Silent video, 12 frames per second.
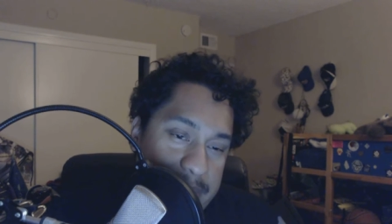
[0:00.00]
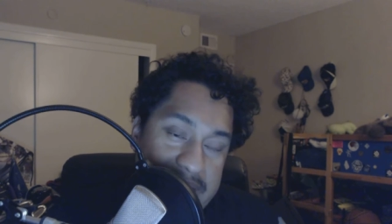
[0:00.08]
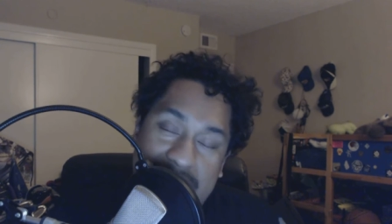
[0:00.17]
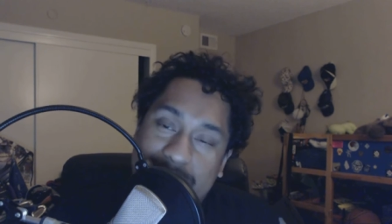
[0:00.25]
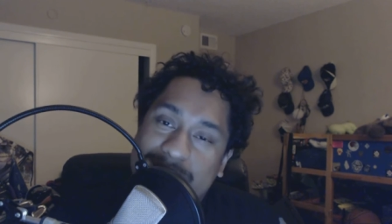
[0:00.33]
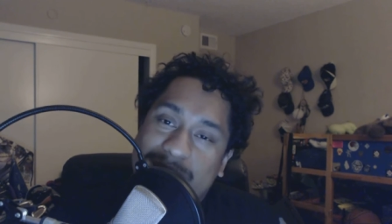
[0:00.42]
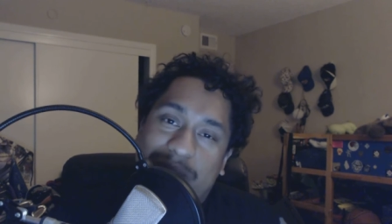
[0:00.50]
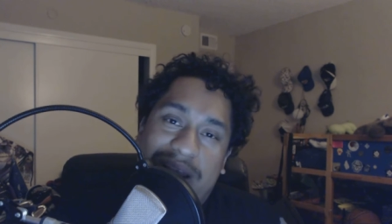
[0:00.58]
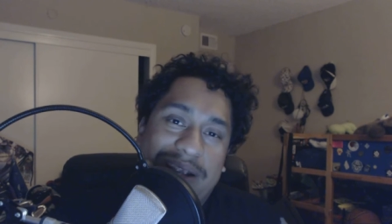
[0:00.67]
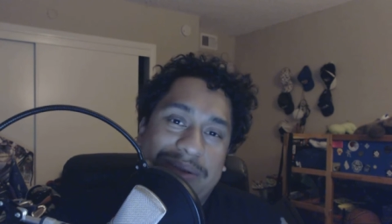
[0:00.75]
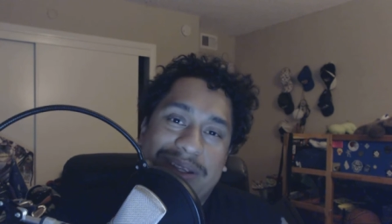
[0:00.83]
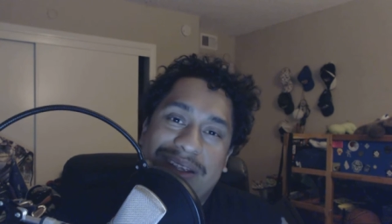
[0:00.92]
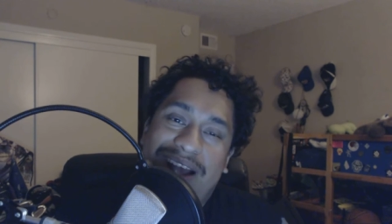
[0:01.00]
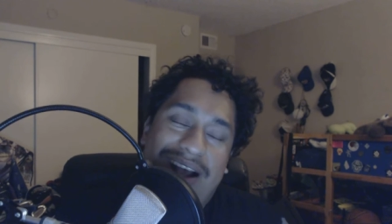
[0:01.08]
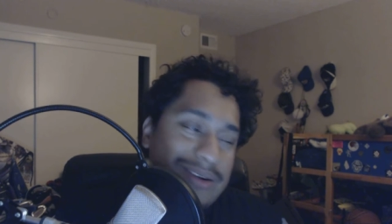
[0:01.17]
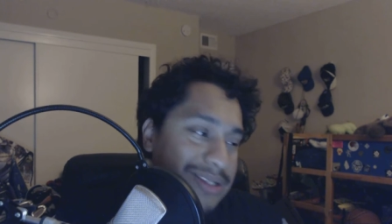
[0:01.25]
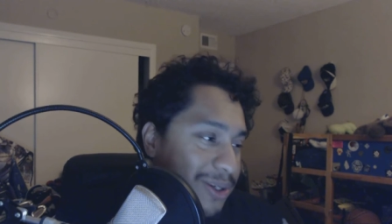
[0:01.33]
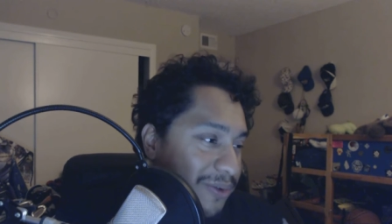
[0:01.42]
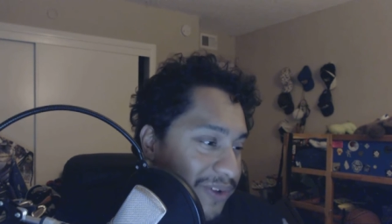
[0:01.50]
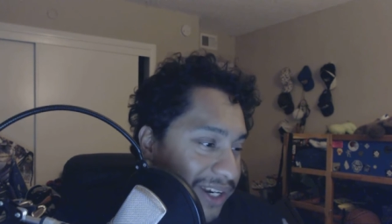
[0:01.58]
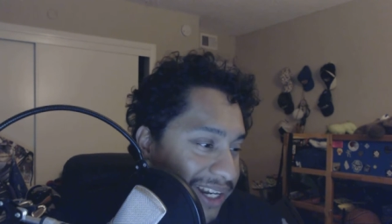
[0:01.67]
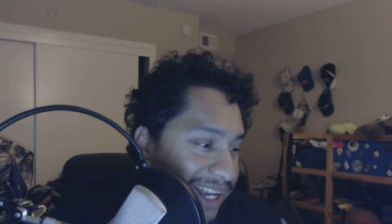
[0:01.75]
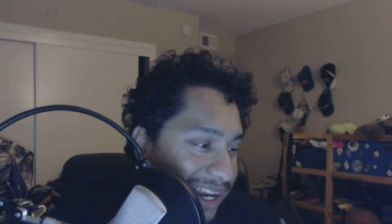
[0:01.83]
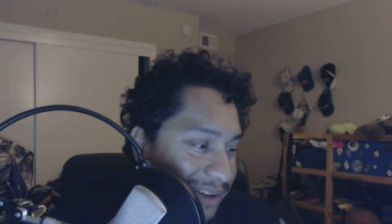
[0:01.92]
man, I was so hyped. I was so
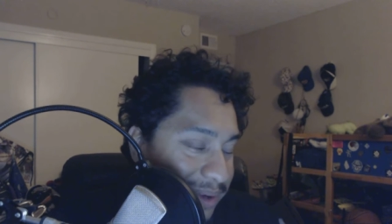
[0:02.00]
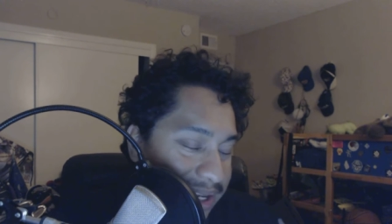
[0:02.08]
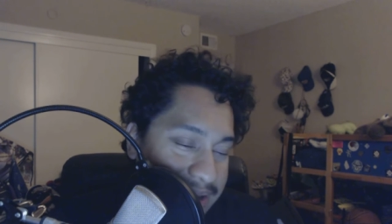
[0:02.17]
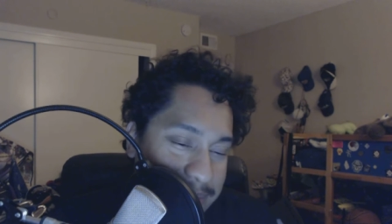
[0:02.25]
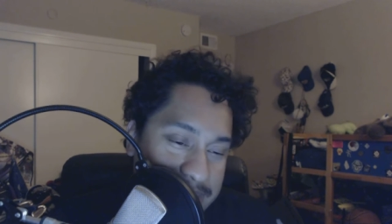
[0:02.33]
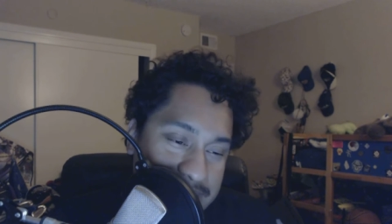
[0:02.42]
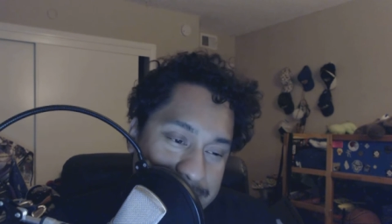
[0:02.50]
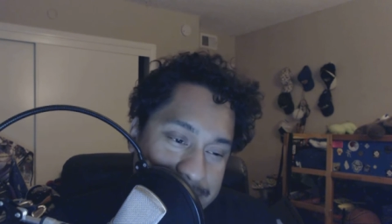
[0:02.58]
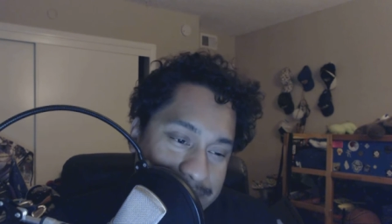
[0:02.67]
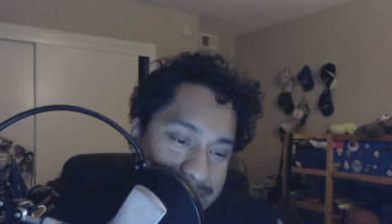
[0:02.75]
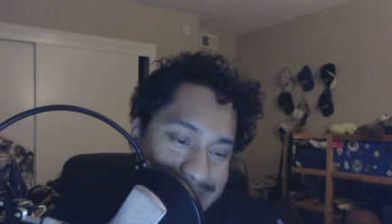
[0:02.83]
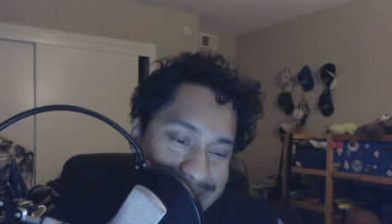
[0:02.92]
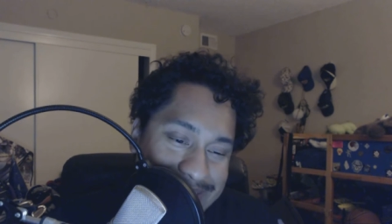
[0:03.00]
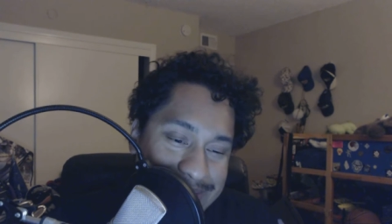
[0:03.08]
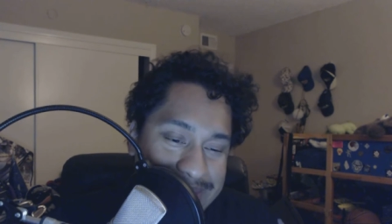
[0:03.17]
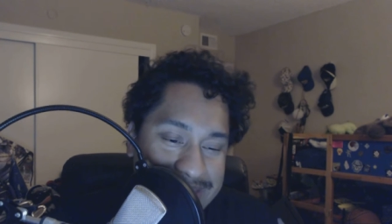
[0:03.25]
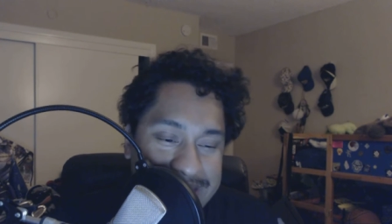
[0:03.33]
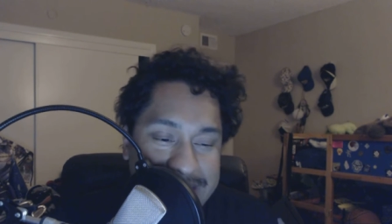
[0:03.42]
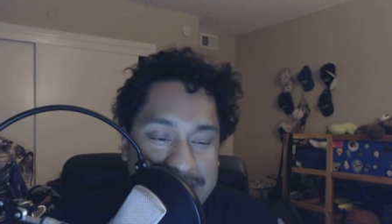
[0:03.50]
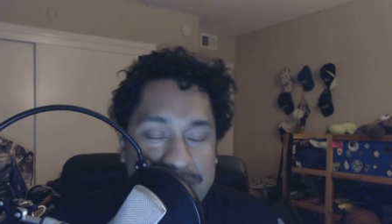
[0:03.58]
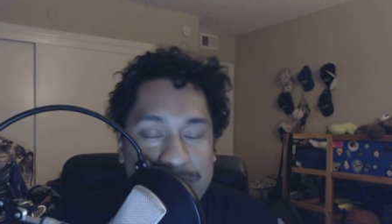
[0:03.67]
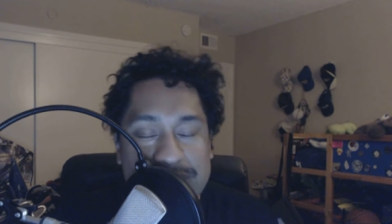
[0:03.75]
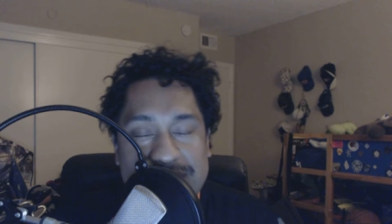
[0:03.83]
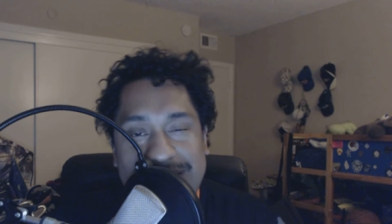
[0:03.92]
fucking hyped, man. I mean, you know, the, the
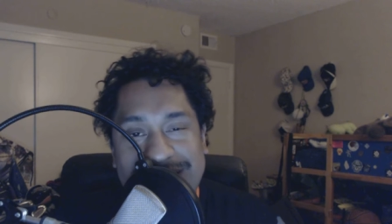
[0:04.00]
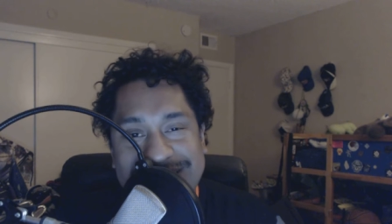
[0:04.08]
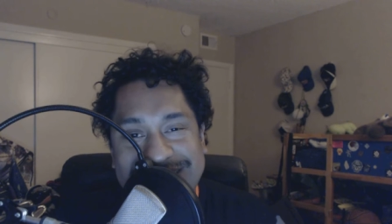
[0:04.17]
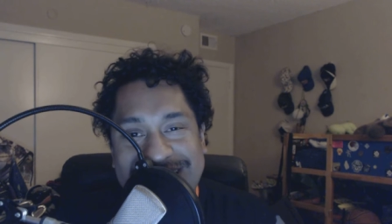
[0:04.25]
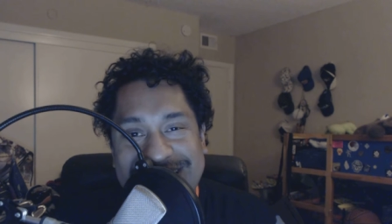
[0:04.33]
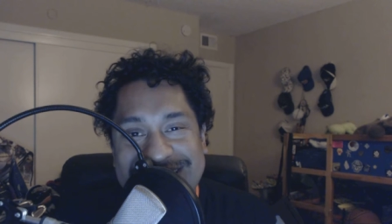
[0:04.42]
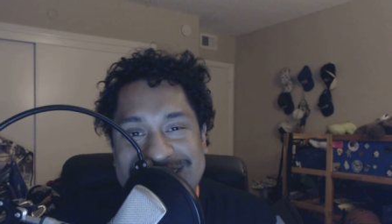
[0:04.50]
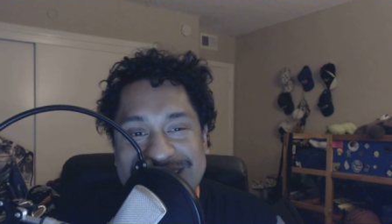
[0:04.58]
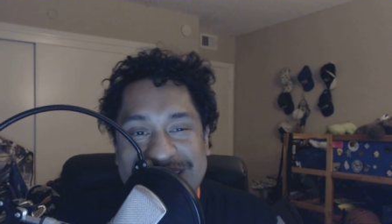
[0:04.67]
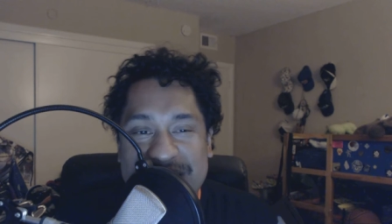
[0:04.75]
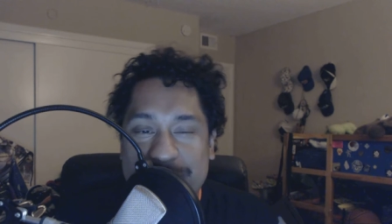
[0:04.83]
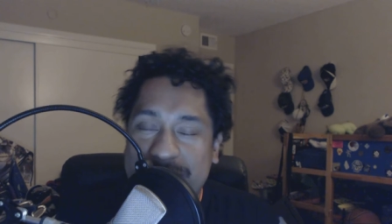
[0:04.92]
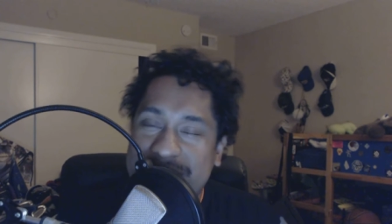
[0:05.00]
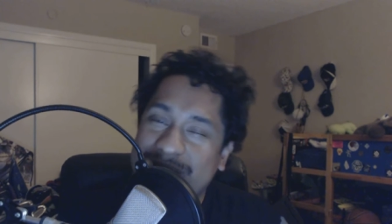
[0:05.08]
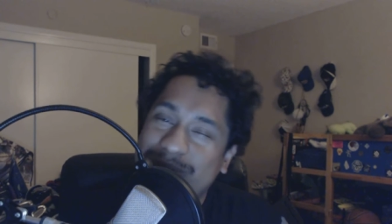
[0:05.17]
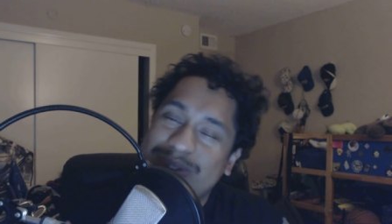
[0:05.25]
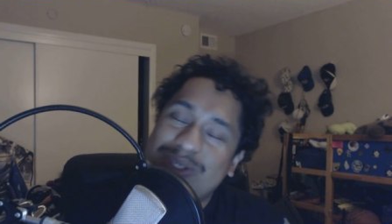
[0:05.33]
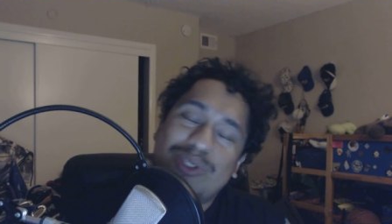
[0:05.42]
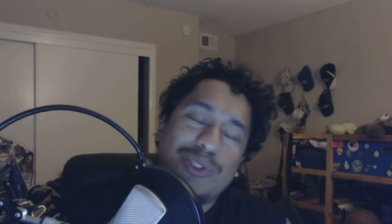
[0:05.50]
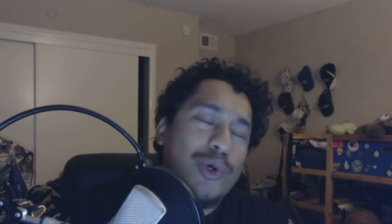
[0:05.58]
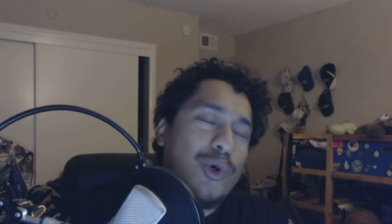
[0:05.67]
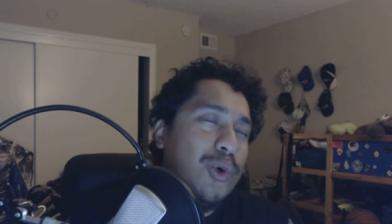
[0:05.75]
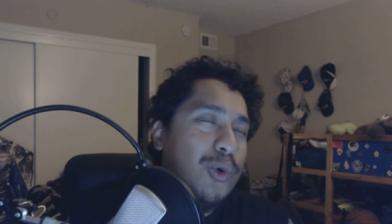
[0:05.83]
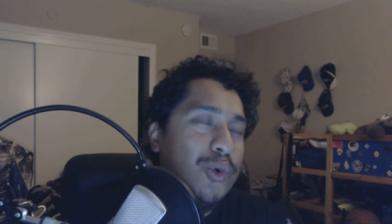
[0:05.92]
end result kind of sucks because they were
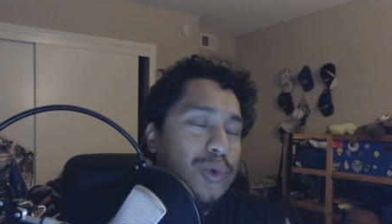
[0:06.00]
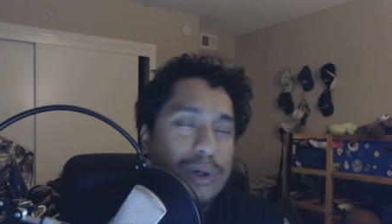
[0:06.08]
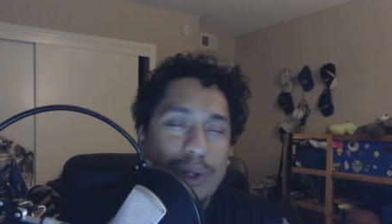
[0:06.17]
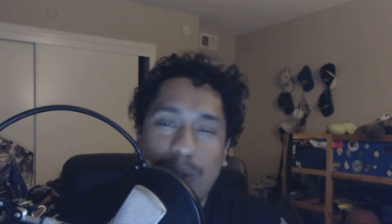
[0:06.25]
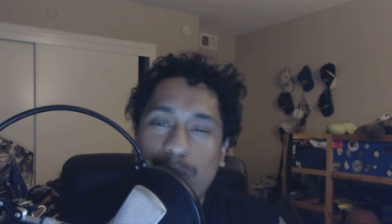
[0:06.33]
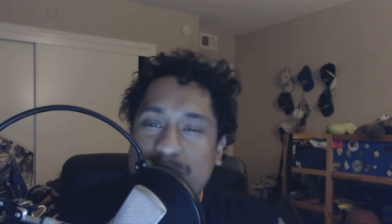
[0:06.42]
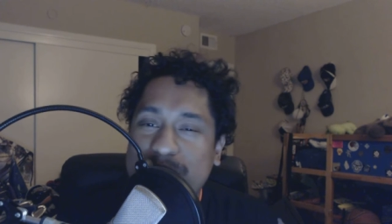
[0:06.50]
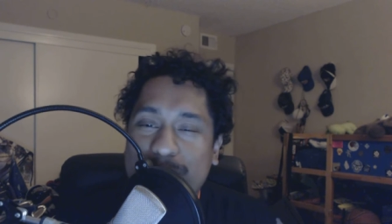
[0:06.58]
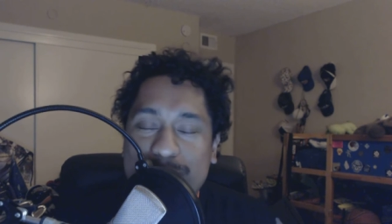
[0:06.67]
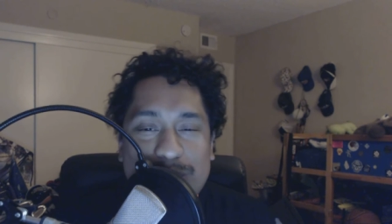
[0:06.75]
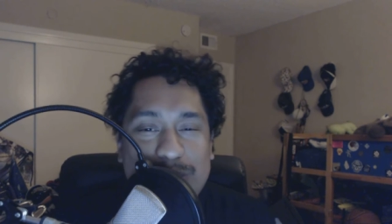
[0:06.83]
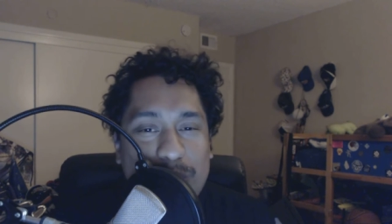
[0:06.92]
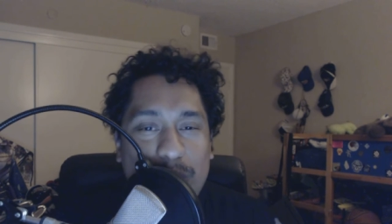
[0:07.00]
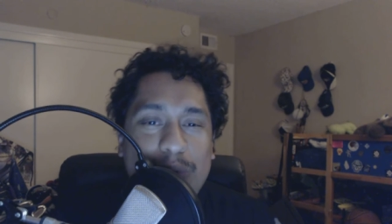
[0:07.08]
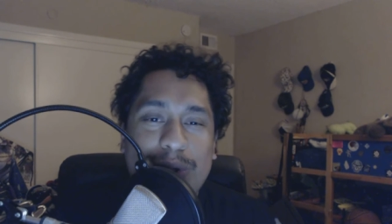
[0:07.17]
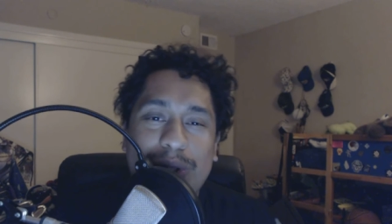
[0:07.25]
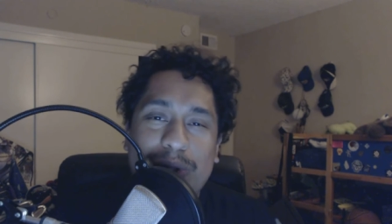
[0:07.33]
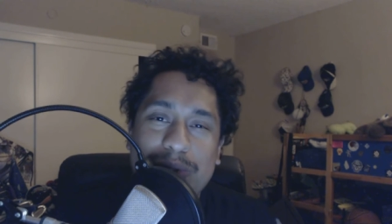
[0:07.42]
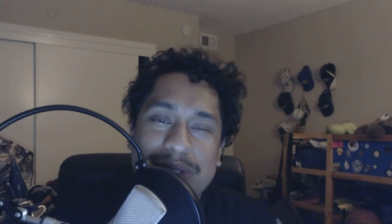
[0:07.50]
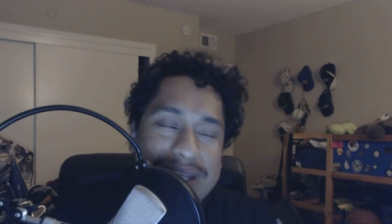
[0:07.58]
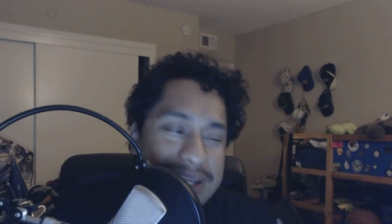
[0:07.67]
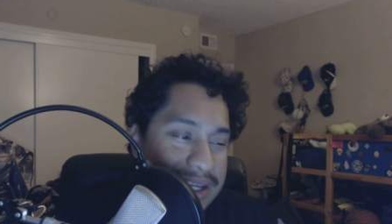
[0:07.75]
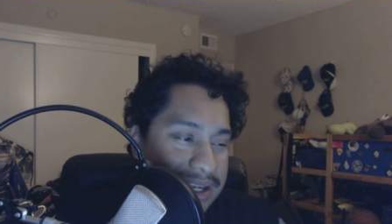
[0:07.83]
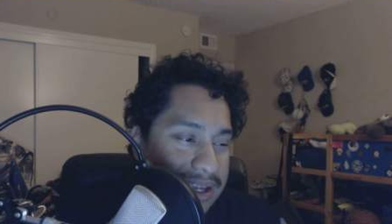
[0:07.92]
so close. They were so close.